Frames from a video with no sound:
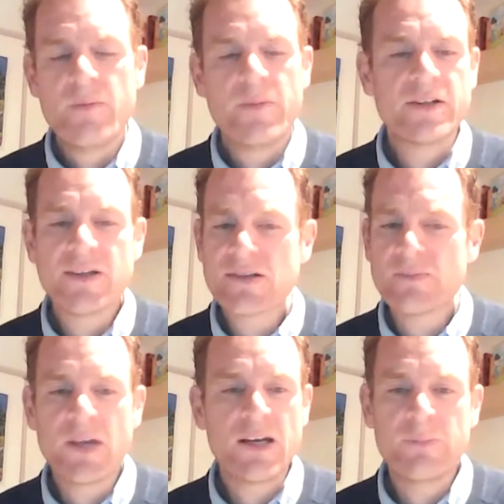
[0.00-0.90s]
but it doesn't
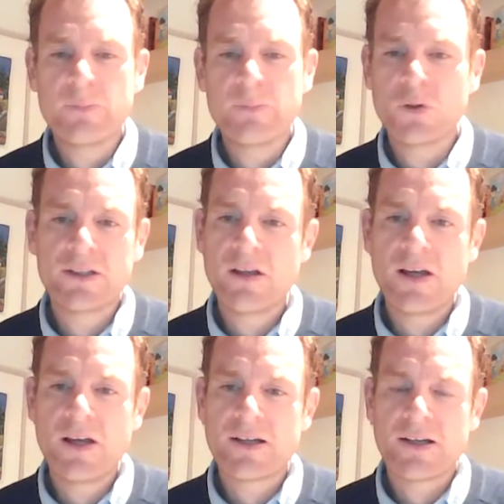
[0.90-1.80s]
mean employing
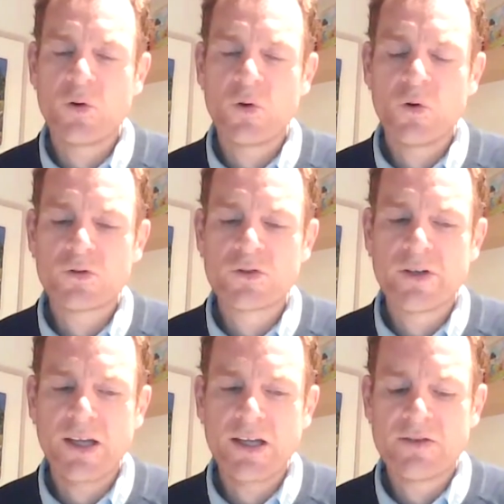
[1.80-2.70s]
or
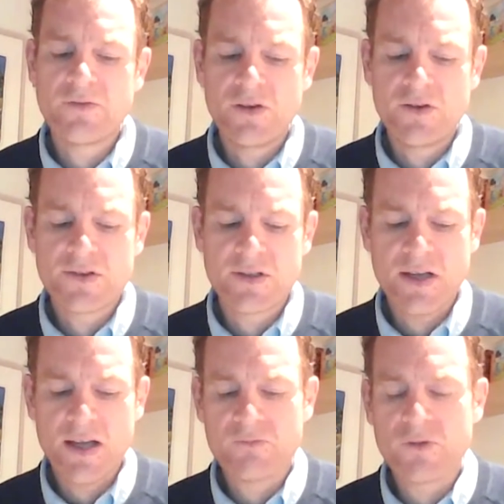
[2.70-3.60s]
doing interviews
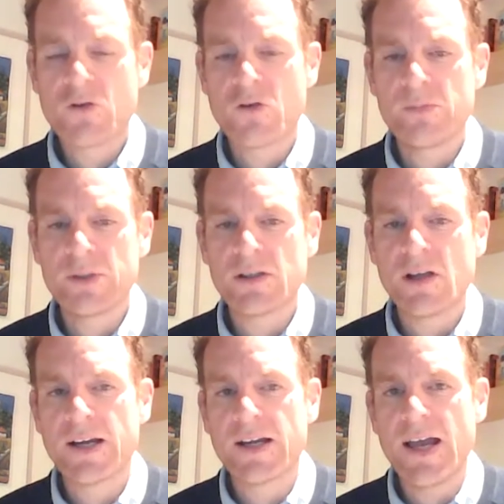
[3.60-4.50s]
and recruitment
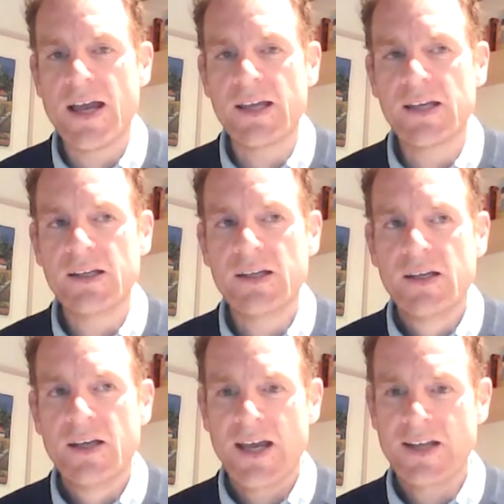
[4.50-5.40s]
like a
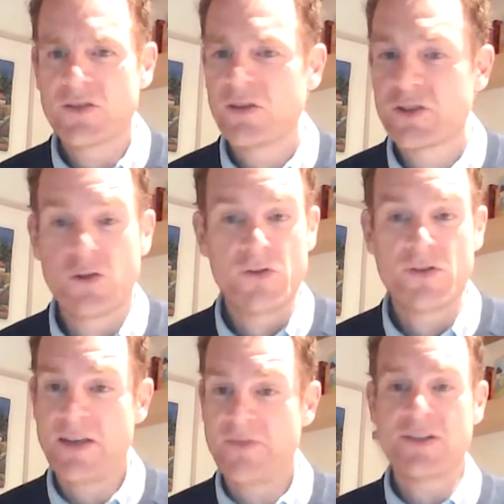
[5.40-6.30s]
doctor who's
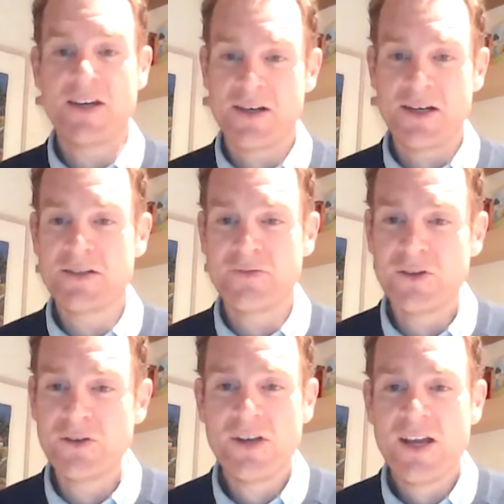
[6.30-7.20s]
never done an
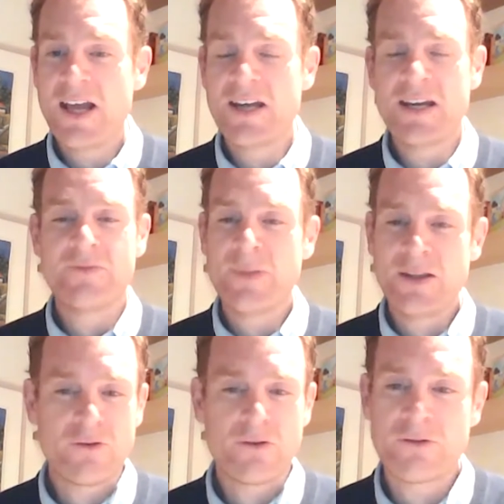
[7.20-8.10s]
interview and never
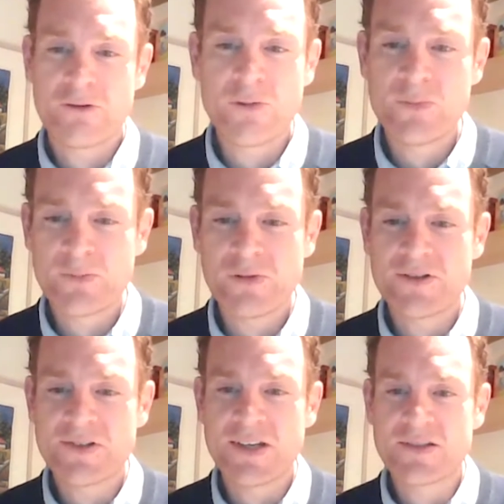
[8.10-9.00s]
been through a recruitment
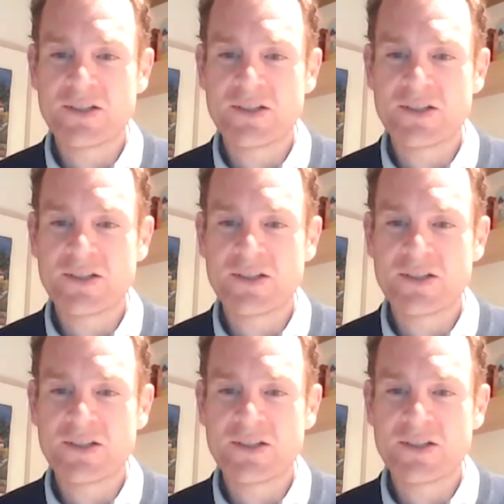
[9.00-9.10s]
process.